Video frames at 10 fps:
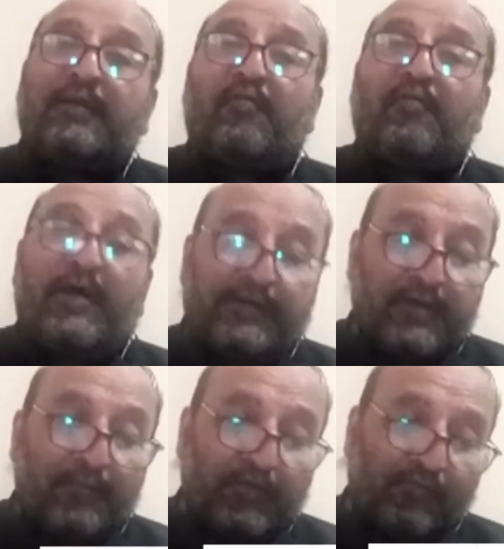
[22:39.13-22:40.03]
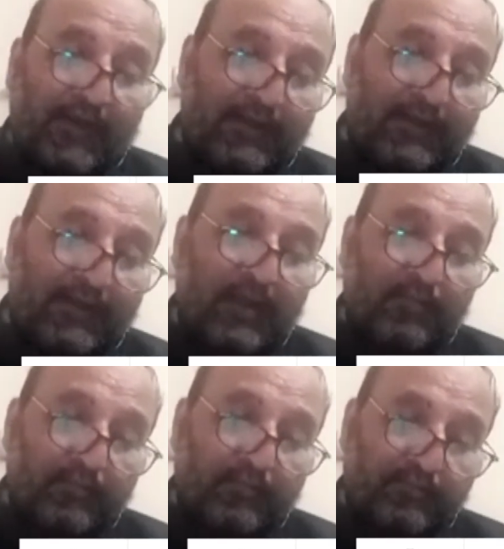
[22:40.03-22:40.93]
But we have
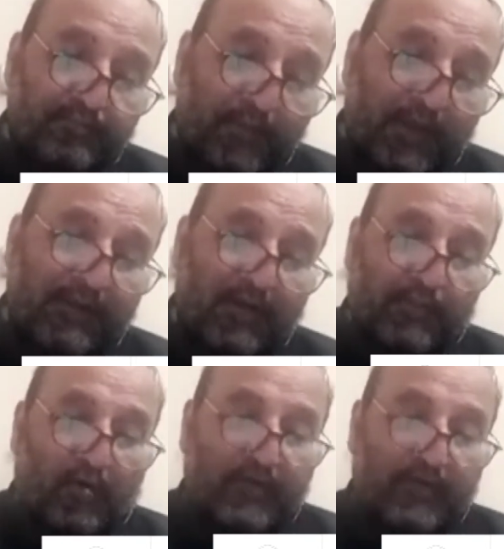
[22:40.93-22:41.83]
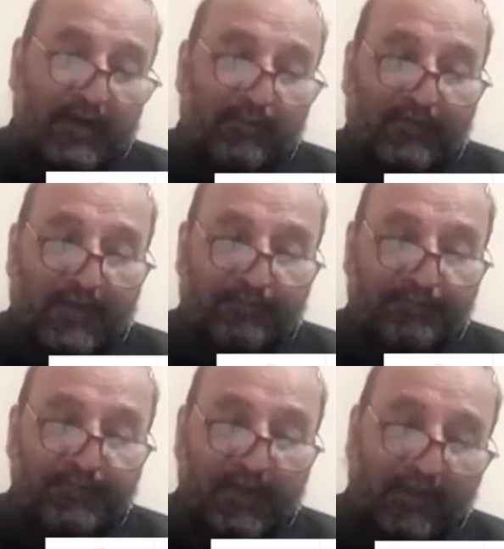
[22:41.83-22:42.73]
to develop our curriculum,
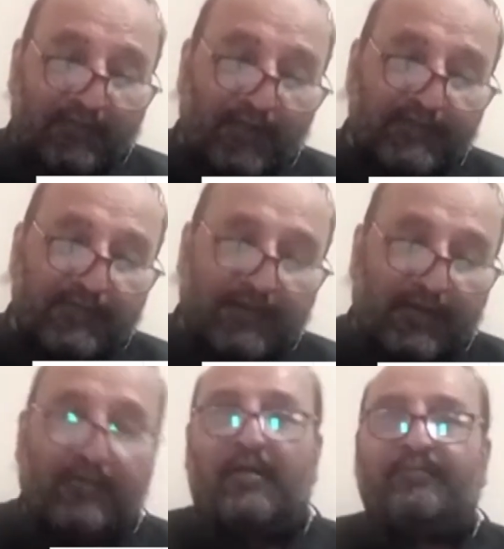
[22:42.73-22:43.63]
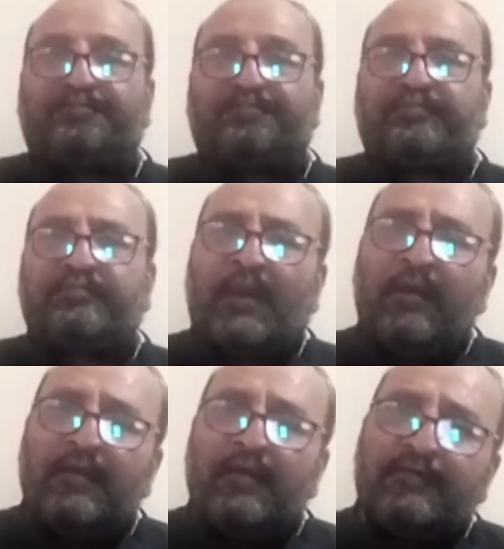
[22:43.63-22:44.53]
develop our logistics
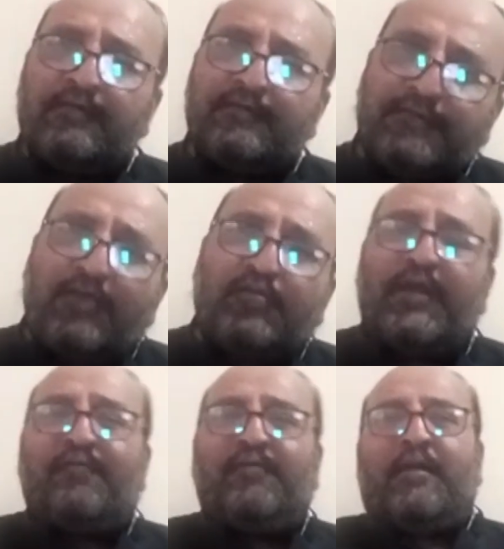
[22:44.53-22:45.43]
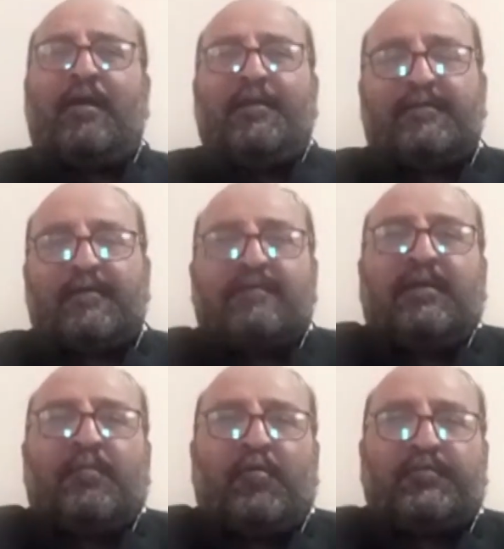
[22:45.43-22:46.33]
to prepare our
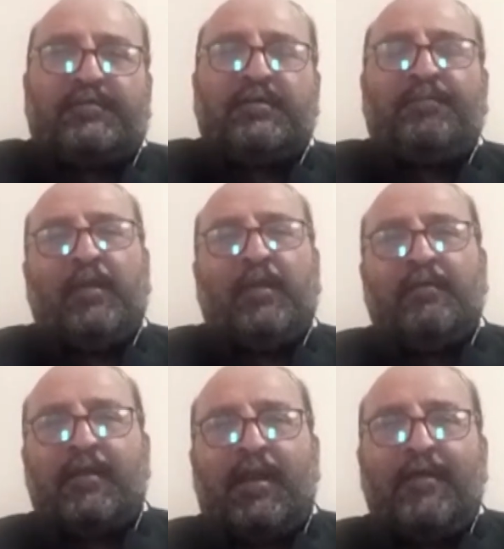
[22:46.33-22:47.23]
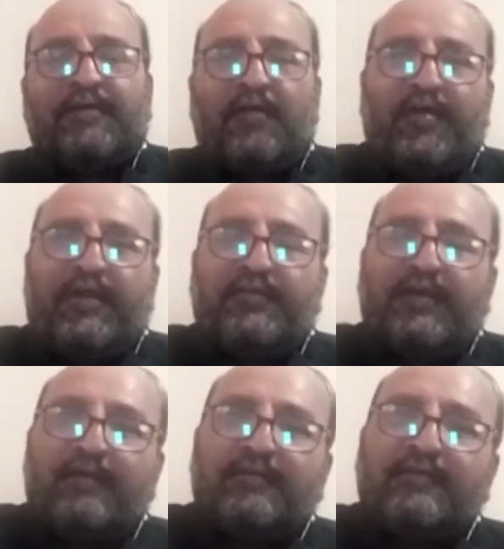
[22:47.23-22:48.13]
LIS graduates, at least to
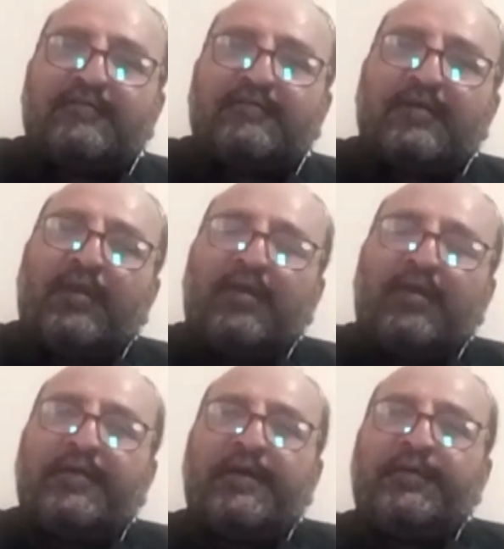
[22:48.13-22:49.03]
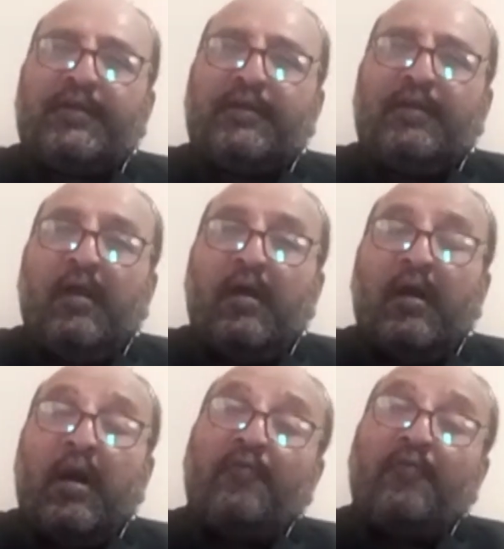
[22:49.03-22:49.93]
work effectively in the
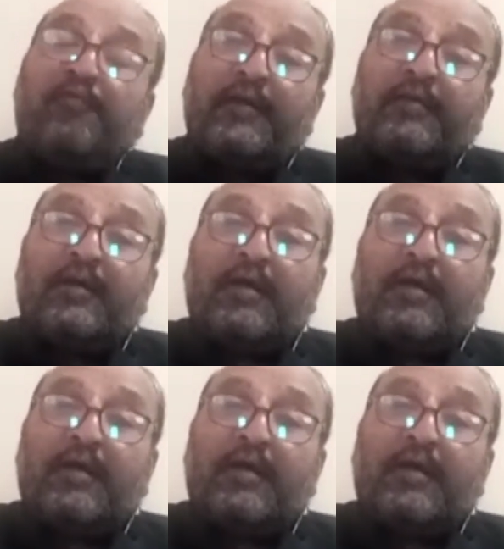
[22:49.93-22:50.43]
changing environment.